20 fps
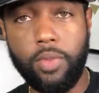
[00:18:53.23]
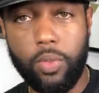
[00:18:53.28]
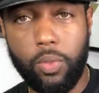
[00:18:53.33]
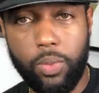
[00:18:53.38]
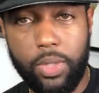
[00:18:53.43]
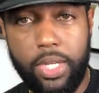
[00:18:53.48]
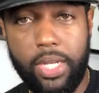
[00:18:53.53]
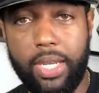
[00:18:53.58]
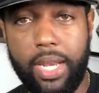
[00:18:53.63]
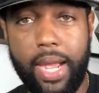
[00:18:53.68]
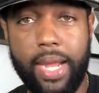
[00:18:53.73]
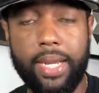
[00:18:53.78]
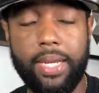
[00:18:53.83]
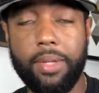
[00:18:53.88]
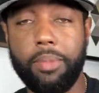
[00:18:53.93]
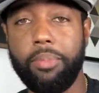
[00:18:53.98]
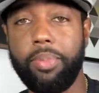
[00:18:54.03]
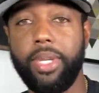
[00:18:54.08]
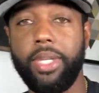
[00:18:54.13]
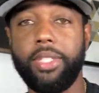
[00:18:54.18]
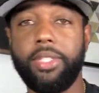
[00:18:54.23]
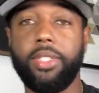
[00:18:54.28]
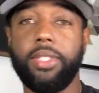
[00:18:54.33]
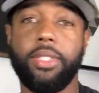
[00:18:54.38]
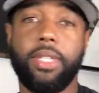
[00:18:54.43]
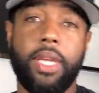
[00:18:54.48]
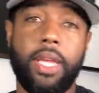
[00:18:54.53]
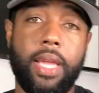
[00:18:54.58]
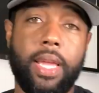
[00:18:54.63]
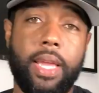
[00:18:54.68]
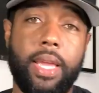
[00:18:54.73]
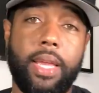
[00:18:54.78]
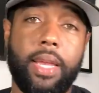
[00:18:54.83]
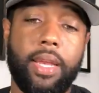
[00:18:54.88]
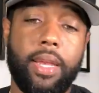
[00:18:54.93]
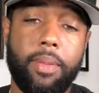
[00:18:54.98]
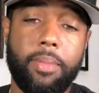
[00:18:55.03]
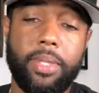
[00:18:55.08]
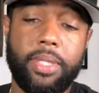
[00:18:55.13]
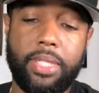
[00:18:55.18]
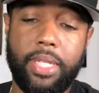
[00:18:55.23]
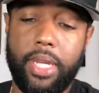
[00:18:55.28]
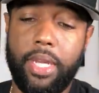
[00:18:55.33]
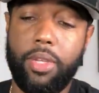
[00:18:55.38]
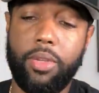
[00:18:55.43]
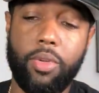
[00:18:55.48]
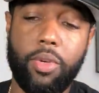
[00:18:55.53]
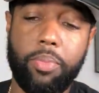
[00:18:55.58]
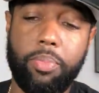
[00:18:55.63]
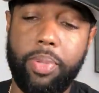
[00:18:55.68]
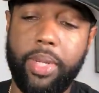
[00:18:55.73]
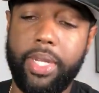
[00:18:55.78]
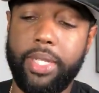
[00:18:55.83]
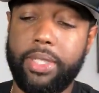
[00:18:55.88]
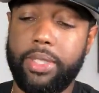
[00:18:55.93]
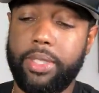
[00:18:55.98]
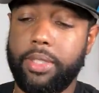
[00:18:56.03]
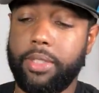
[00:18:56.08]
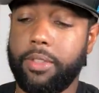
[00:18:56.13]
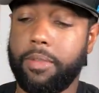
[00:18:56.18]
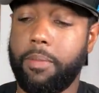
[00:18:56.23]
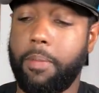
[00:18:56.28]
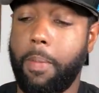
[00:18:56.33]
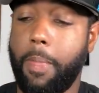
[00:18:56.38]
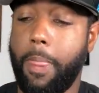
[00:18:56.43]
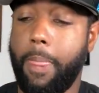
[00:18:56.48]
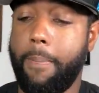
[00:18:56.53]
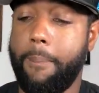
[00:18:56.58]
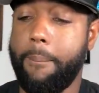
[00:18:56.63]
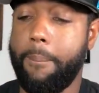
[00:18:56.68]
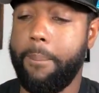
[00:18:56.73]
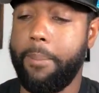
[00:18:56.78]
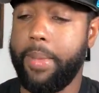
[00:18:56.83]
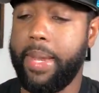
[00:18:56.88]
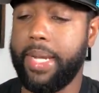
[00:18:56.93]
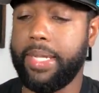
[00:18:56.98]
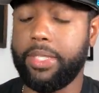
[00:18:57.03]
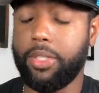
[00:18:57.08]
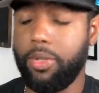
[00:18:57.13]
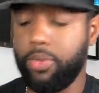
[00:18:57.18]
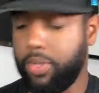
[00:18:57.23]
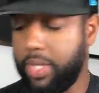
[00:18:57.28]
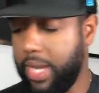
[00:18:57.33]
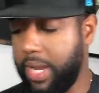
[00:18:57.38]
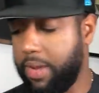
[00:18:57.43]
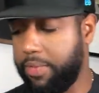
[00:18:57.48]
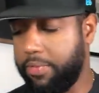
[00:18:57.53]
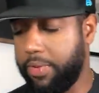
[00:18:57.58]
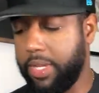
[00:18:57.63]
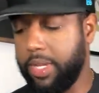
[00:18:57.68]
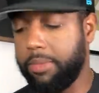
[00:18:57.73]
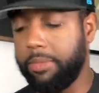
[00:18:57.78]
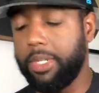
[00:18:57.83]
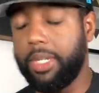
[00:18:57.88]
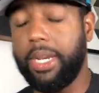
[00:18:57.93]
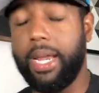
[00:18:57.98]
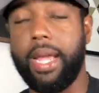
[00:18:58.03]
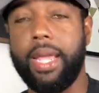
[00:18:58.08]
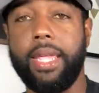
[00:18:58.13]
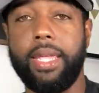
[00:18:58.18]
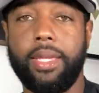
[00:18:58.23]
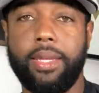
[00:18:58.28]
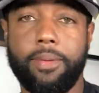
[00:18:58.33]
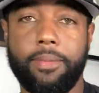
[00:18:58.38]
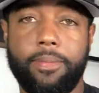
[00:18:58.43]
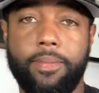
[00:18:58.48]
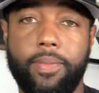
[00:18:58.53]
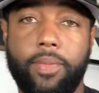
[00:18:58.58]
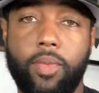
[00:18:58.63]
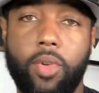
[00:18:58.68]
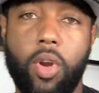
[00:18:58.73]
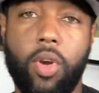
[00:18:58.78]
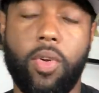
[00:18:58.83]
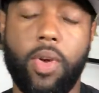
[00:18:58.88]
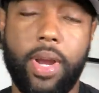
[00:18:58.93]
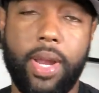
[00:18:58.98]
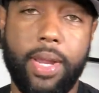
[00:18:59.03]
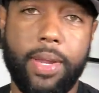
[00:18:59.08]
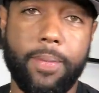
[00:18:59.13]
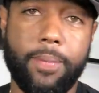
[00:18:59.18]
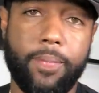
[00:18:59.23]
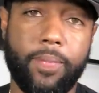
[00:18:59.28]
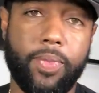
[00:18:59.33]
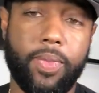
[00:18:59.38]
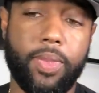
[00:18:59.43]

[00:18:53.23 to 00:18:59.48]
when he liking them pictures, let me tell you the pictures that's okay for him to like. All right.